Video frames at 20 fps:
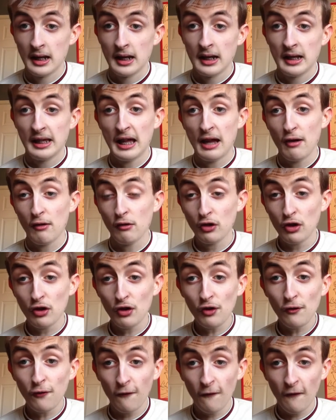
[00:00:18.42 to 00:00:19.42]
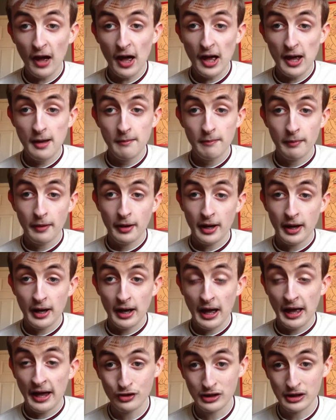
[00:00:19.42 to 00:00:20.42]
Now Google
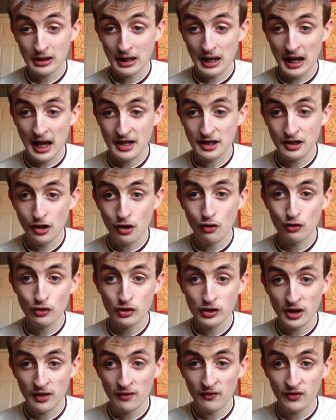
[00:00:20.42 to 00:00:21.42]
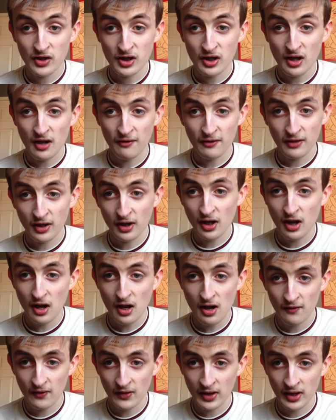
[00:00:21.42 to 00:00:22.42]
Fiber has loads of stuff to
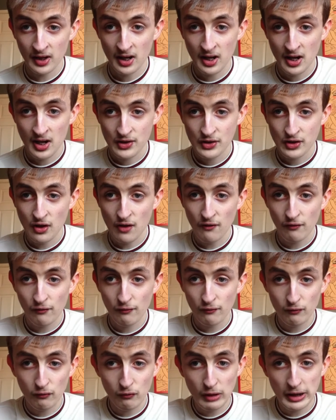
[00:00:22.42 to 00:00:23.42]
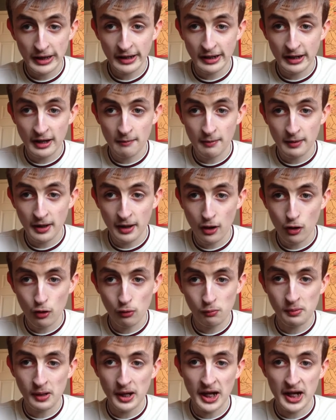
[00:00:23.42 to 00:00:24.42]
cover, so I've written up a whole
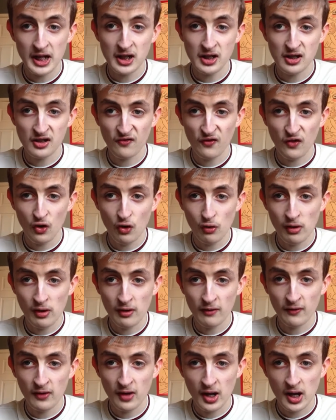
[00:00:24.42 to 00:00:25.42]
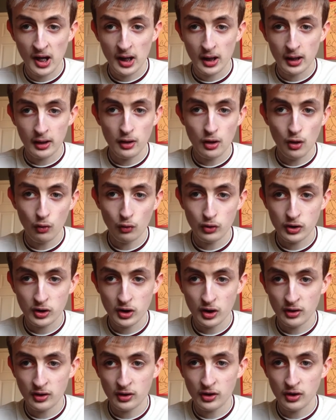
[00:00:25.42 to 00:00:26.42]
page full of notes
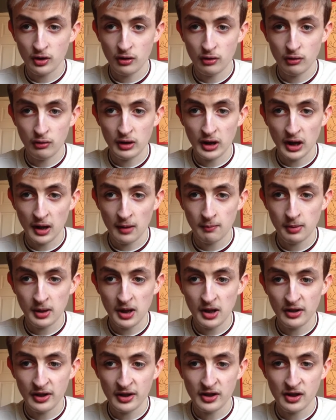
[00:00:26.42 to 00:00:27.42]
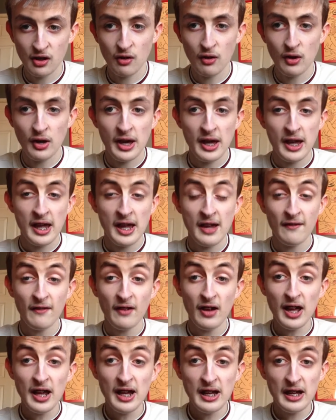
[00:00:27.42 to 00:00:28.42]
onto the computer. So if
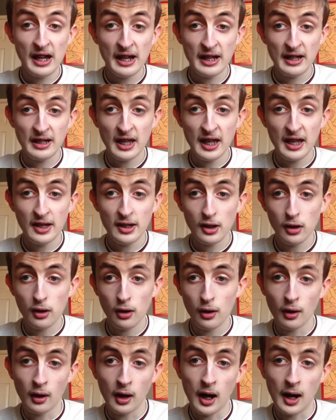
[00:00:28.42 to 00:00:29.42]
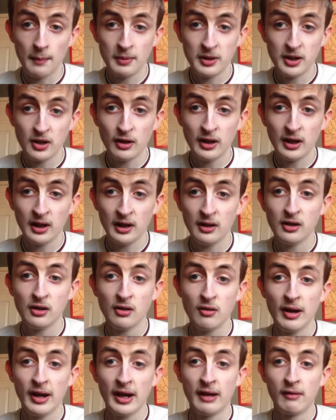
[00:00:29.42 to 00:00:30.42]
I tend to look up, it's only so
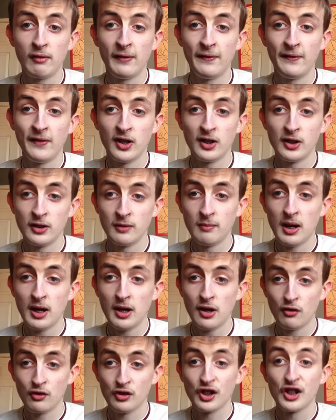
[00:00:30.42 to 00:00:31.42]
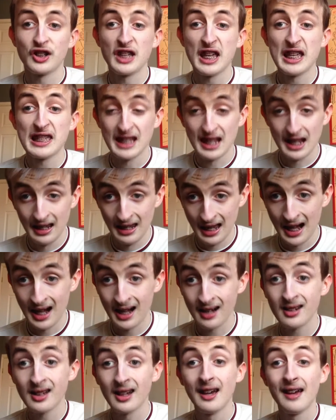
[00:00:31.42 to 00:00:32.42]
I can refer to my notes, because there's a lot